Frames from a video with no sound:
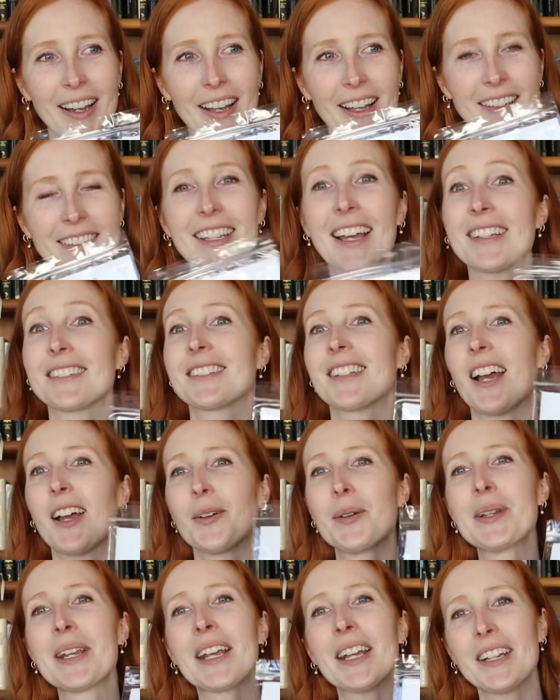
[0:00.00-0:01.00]
yes, I
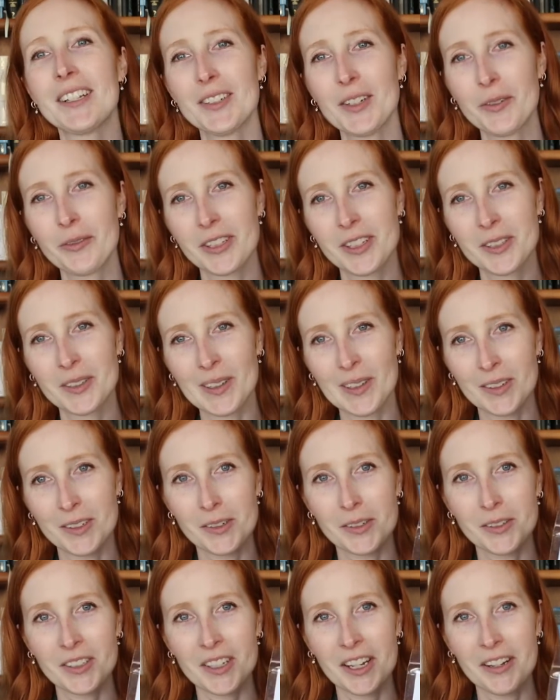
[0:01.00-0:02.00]
would hand over the
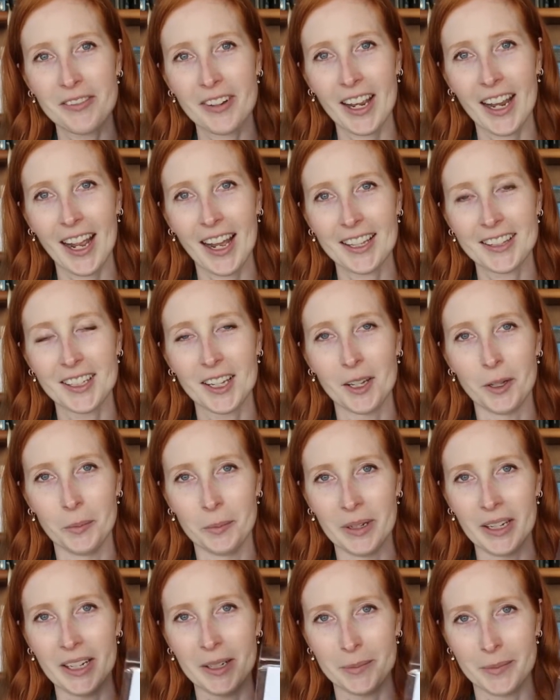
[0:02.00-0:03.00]
scissors if I had them
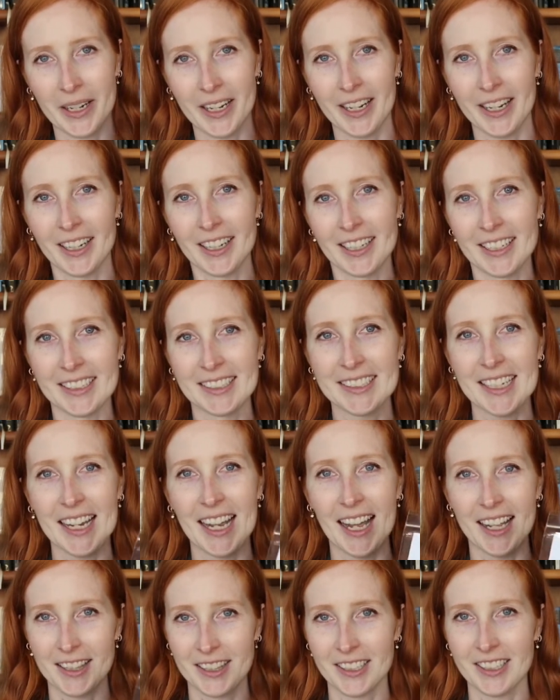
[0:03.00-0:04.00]
in my hand
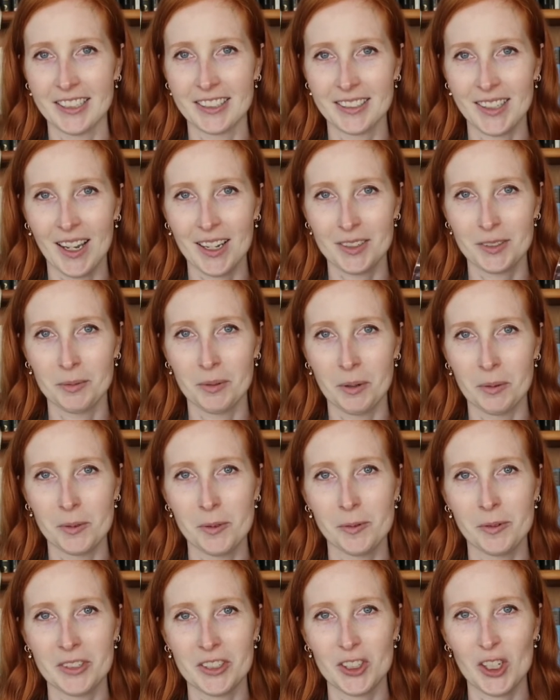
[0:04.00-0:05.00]
at the exact moment
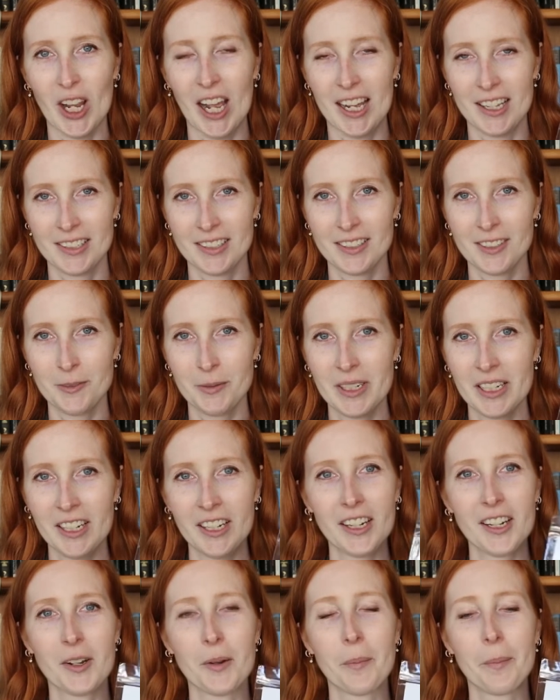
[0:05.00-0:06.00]
when she asked me,
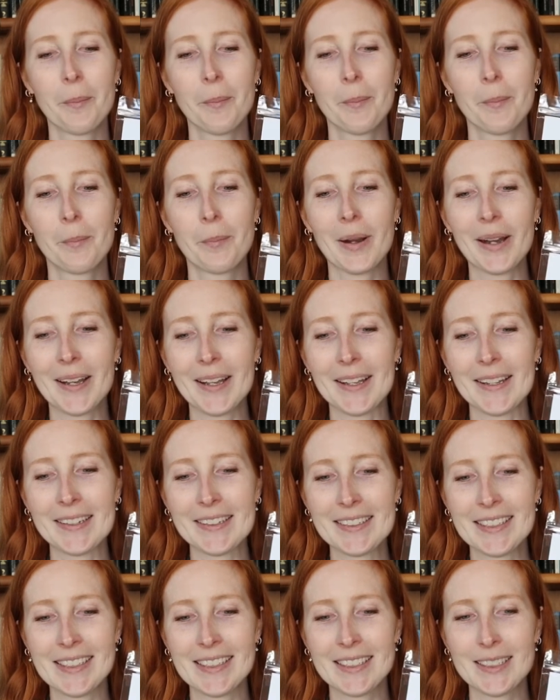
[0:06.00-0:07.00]

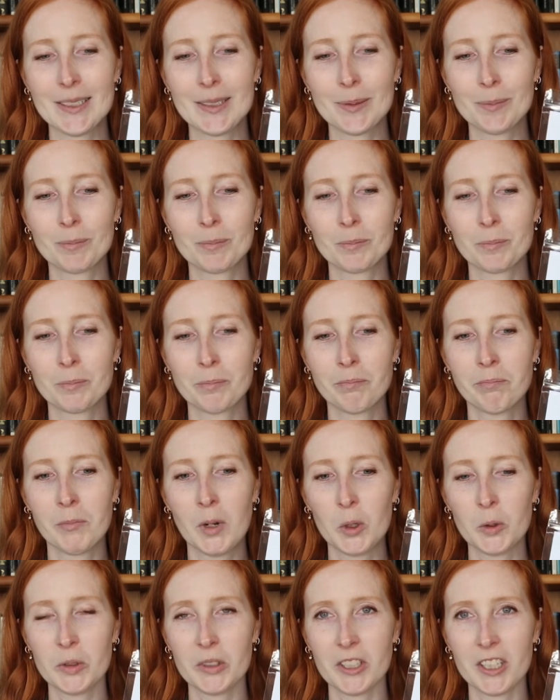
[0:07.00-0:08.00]
but
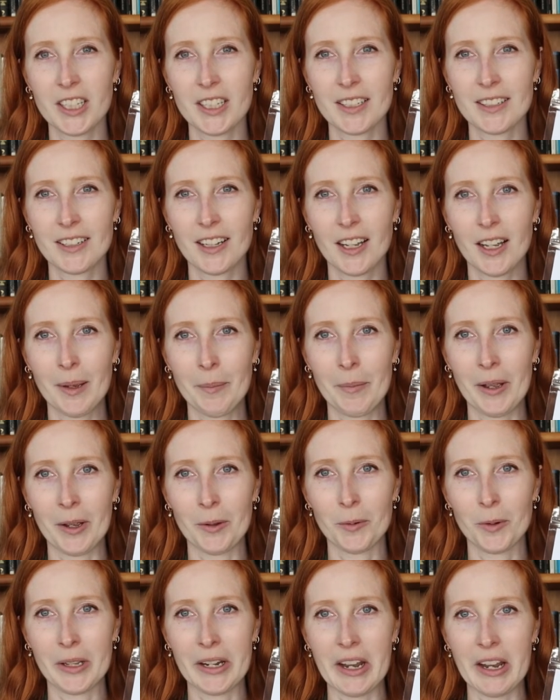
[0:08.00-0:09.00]
most of the time I
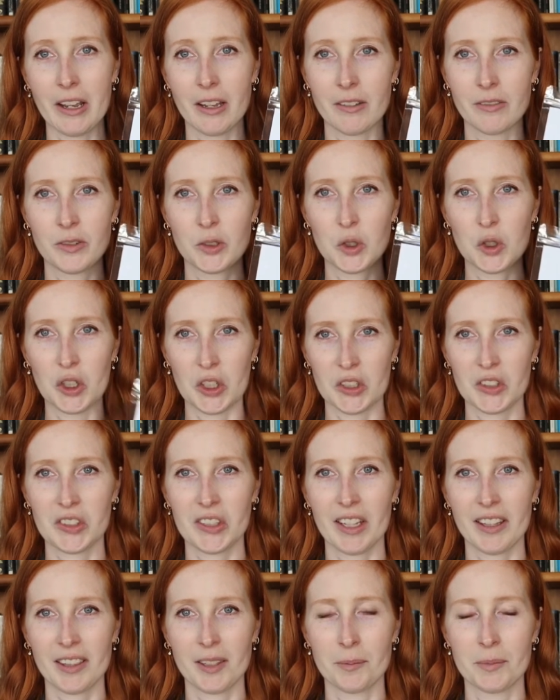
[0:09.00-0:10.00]
would have just
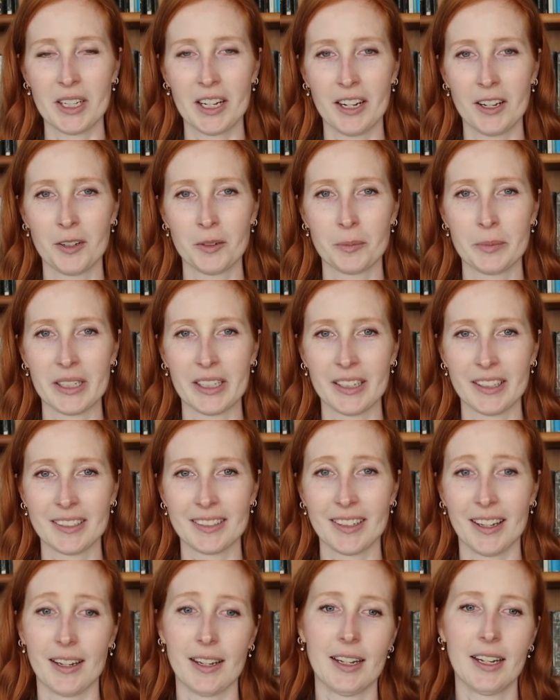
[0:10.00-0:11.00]
set them down because
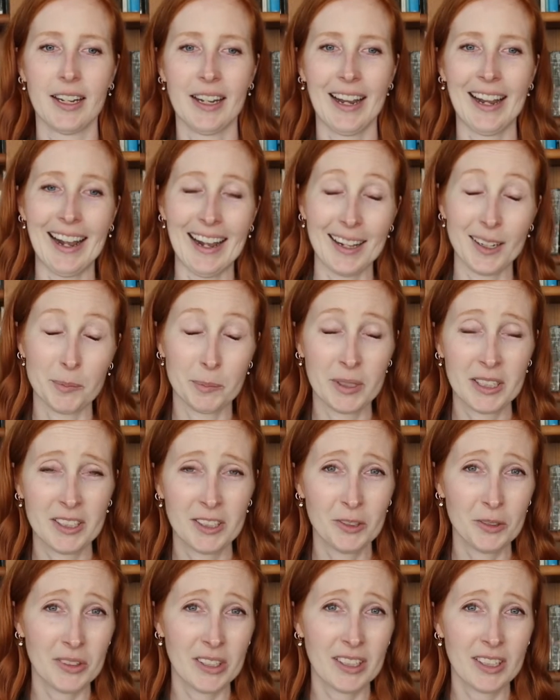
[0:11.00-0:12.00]
I had been
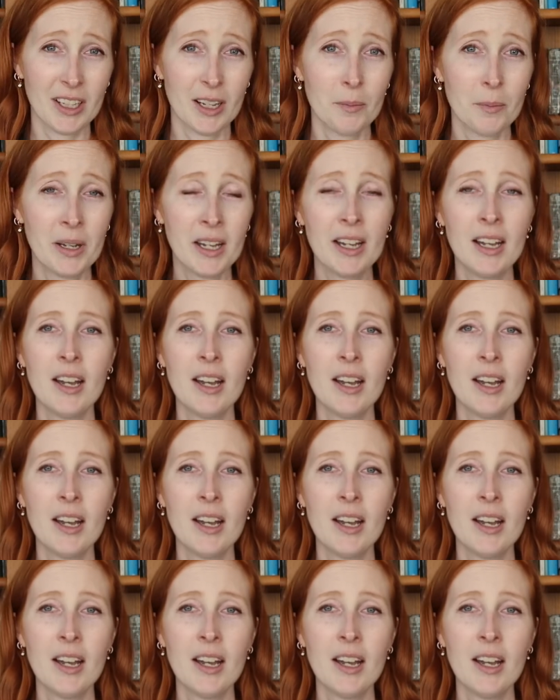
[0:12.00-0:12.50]
using them,